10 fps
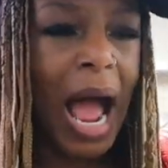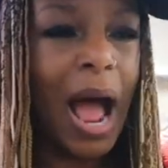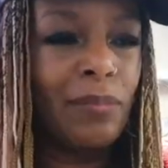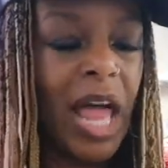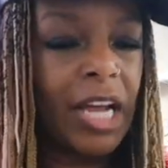
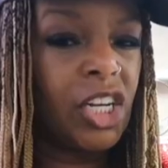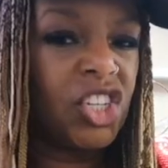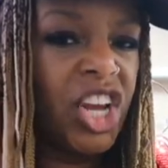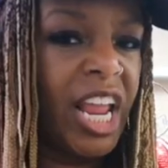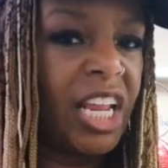I'm not going
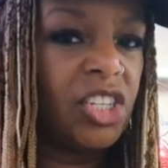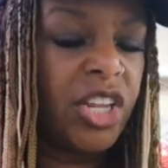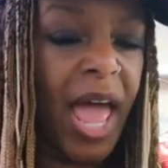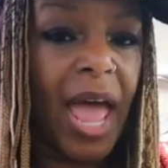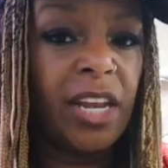to change
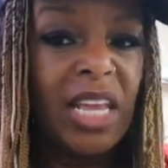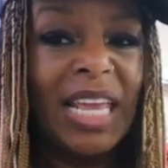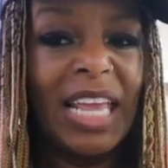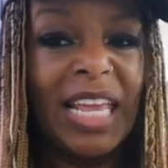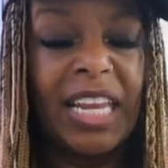that
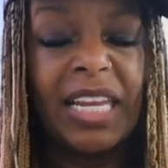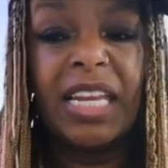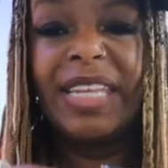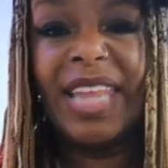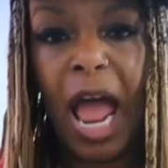
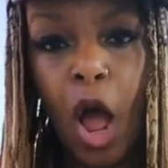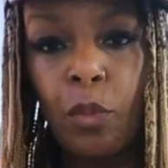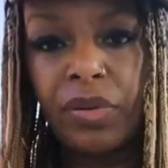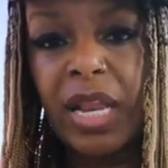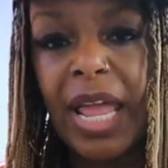and
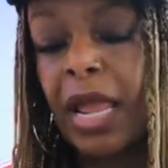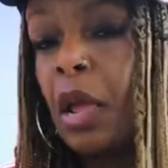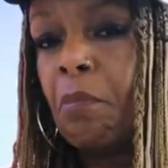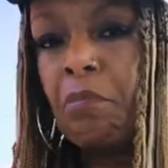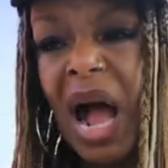downplay
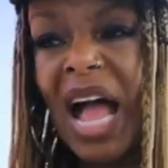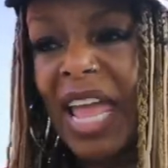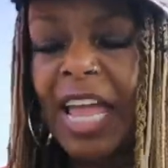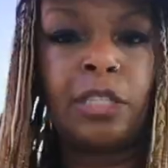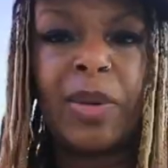my
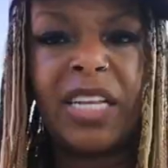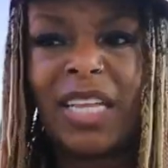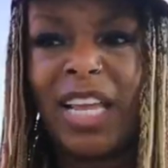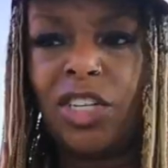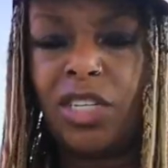
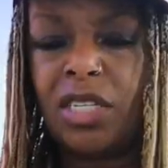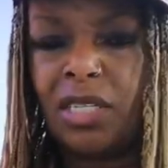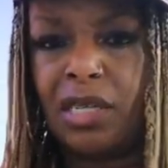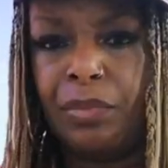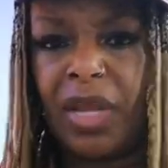expectations
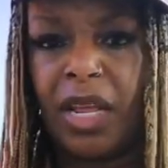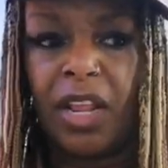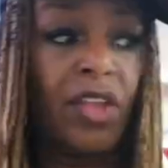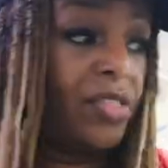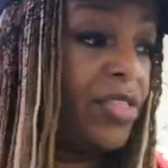to
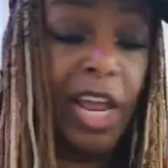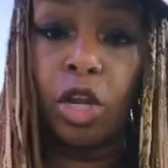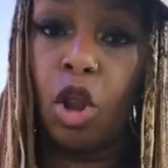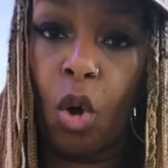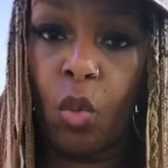meet their
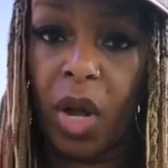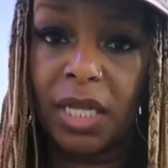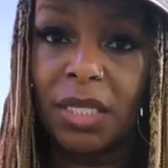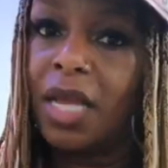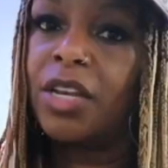little
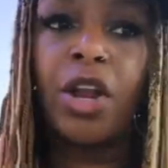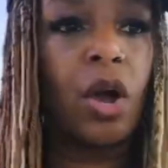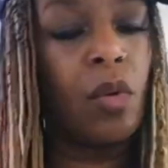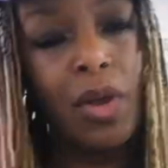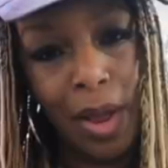ones.
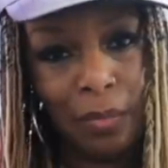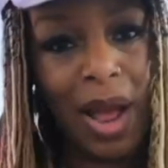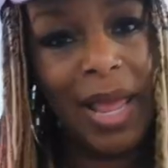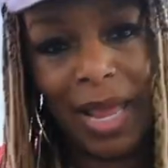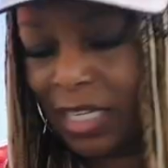No,
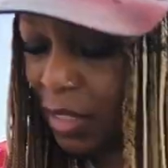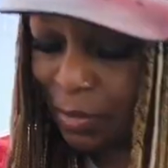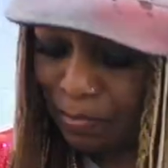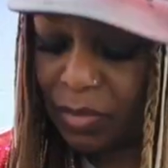my ex.